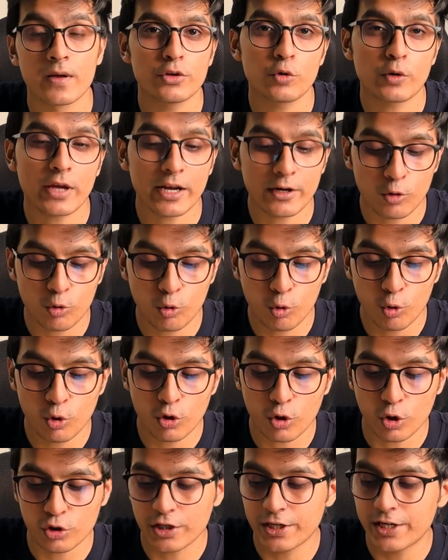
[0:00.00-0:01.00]
You can
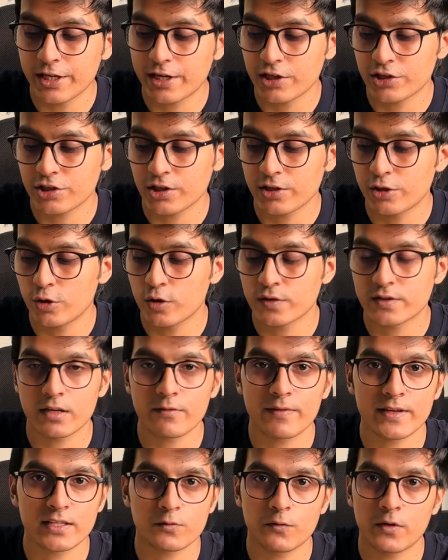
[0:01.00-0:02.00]
code authentication
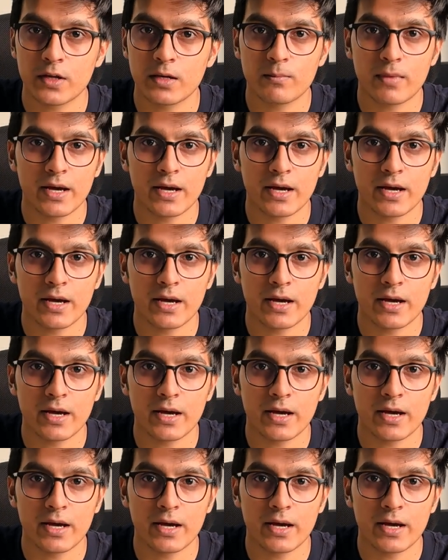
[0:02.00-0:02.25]
yourself as well